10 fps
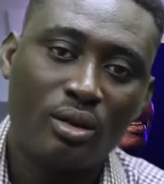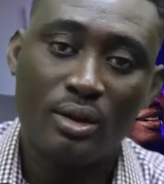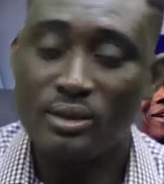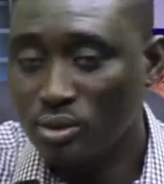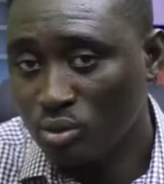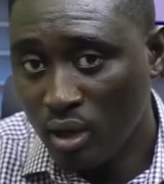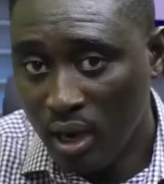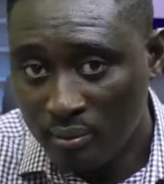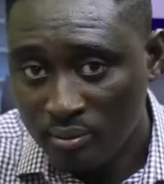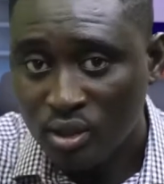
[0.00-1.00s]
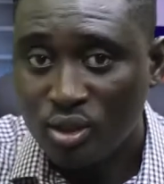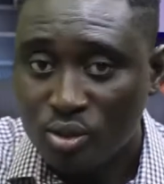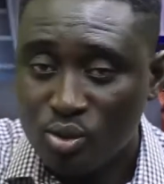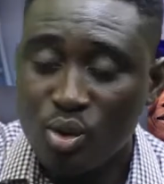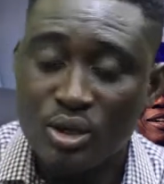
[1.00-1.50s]
When you are
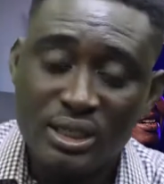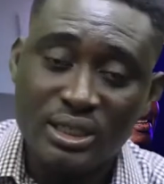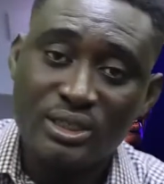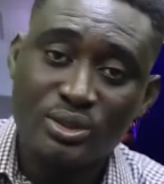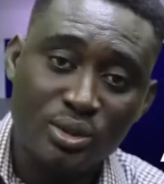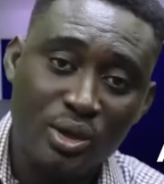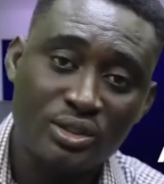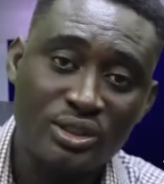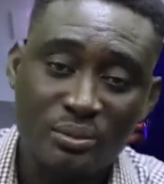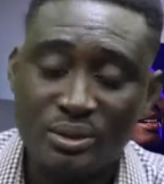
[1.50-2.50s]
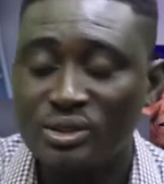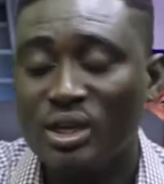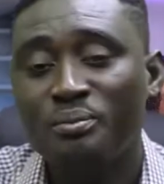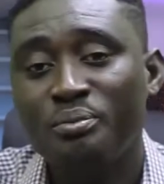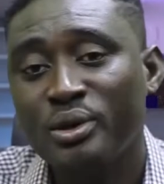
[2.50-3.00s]
going into courtship, it's not
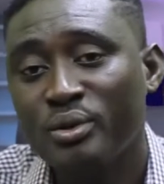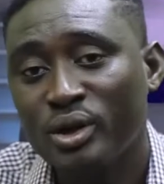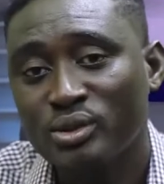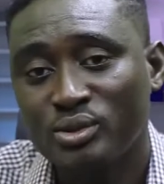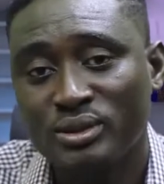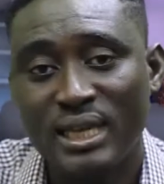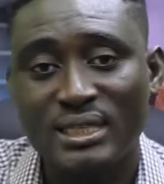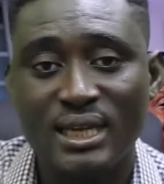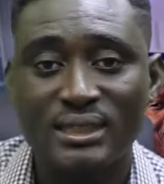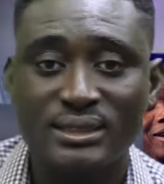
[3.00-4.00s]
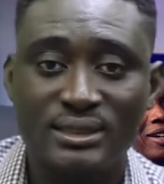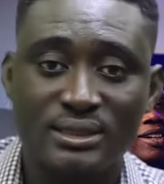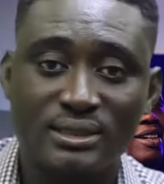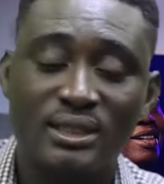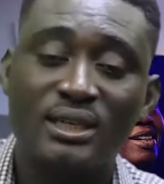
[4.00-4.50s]
a period to test anything
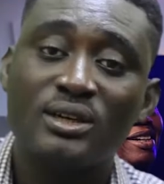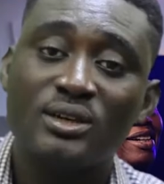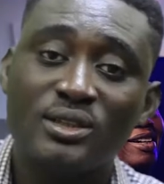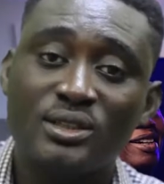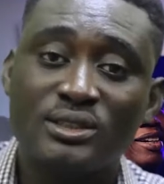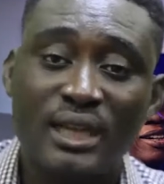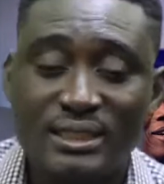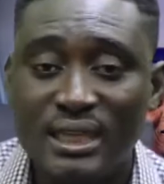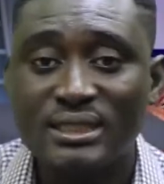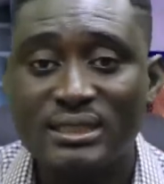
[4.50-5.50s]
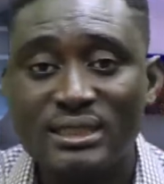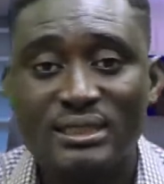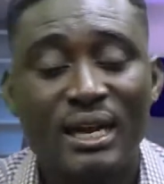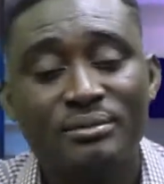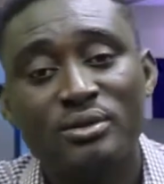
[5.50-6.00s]
you test anything in
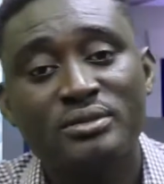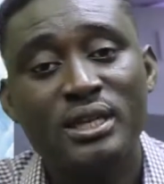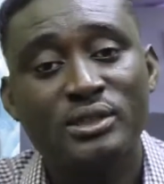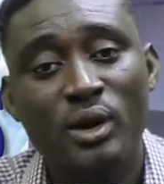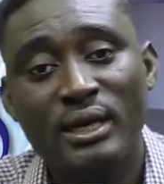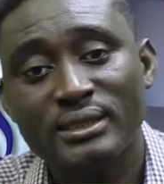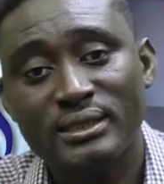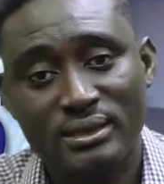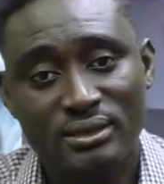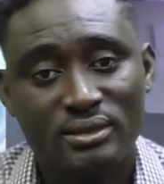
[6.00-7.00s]
terms of sexuality.